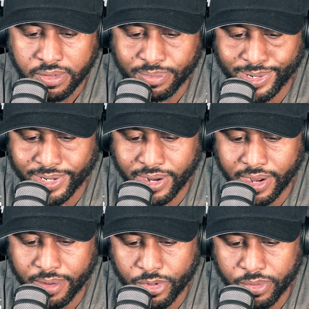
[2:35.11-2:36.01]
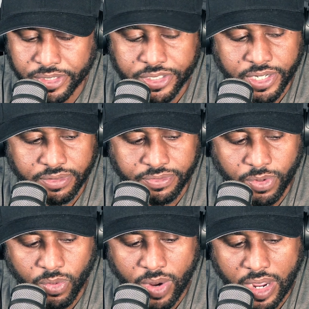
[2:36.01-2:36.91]
but I'm going to be chilling
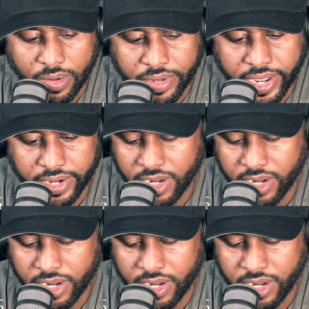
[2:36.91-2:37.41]
for a while, man.